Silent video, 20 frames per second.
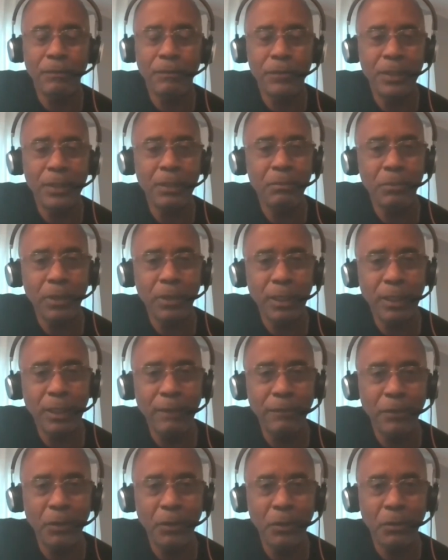didn't
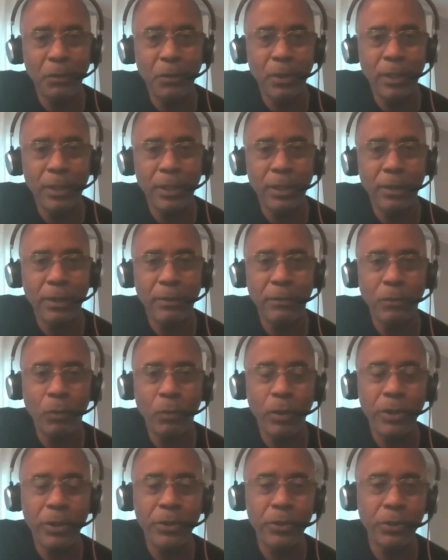believe you or
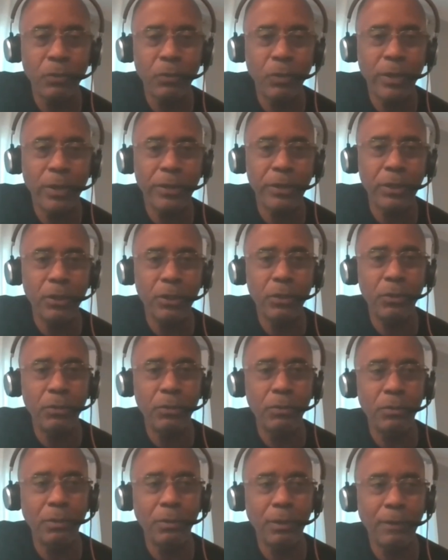wondered whether
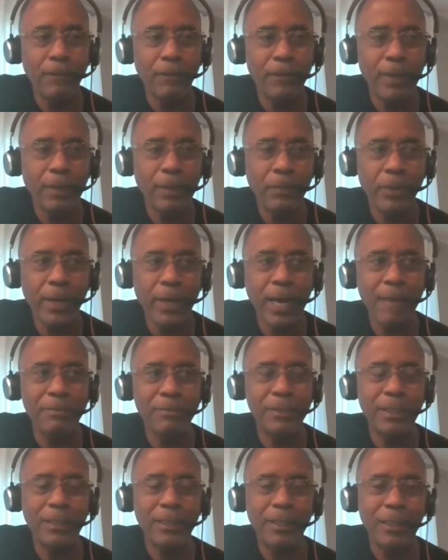you
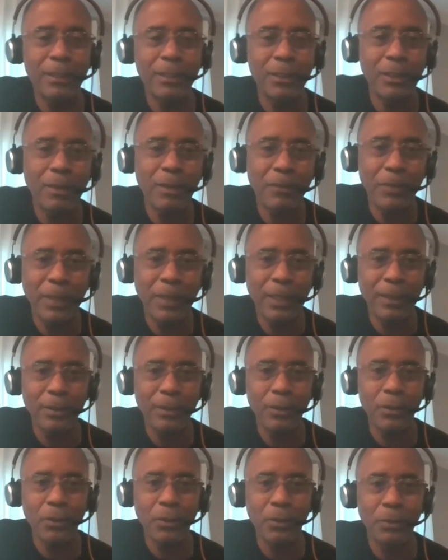perhaps had done something
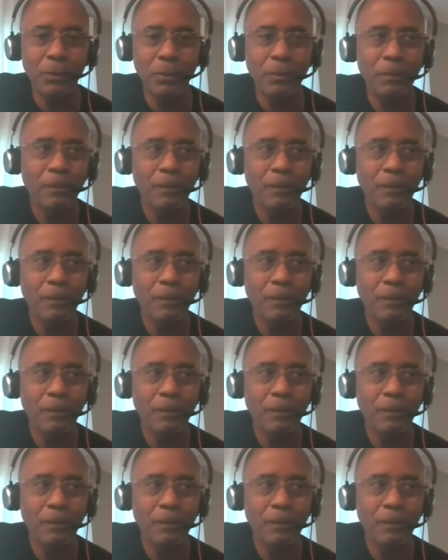to